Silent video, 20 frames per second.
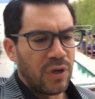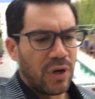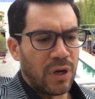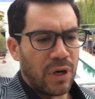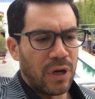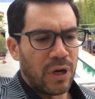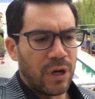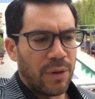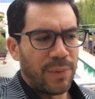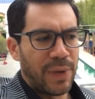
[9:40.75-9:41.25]

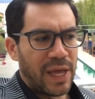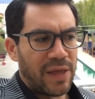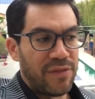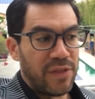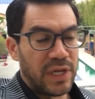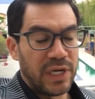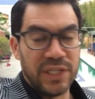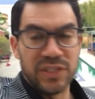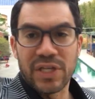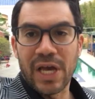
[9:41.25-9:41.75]
Um,
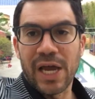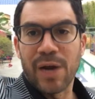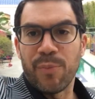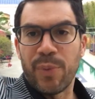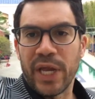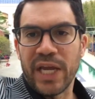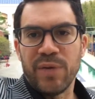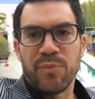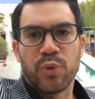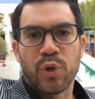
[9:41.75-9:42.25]
and then he's got a
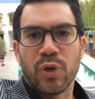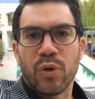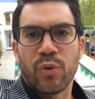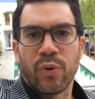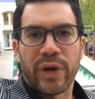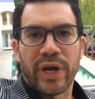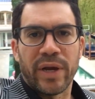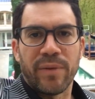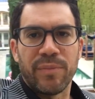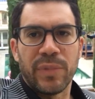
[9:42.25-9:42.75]
paid
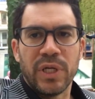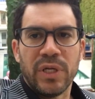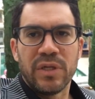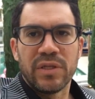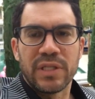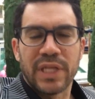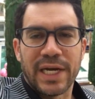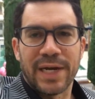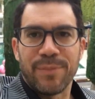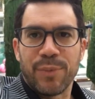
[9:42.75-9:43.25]
program
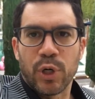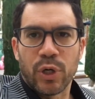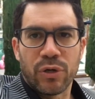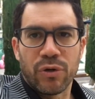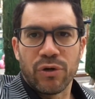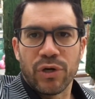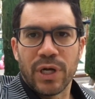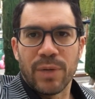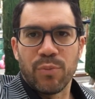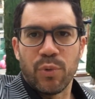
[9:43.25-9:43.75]
that I
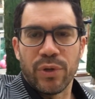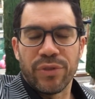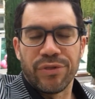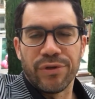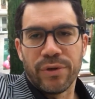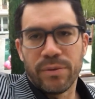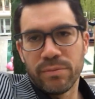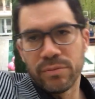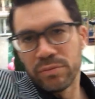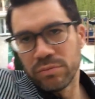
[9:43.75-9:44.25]
partnered up with
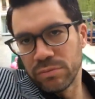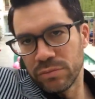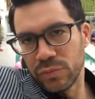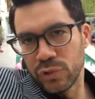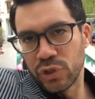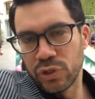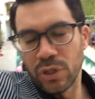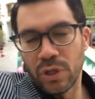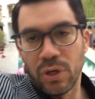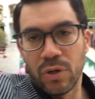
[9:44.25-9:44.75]
him.
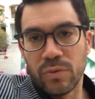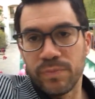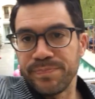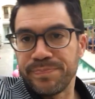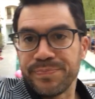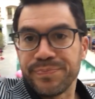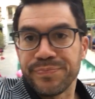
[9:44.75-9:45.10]
So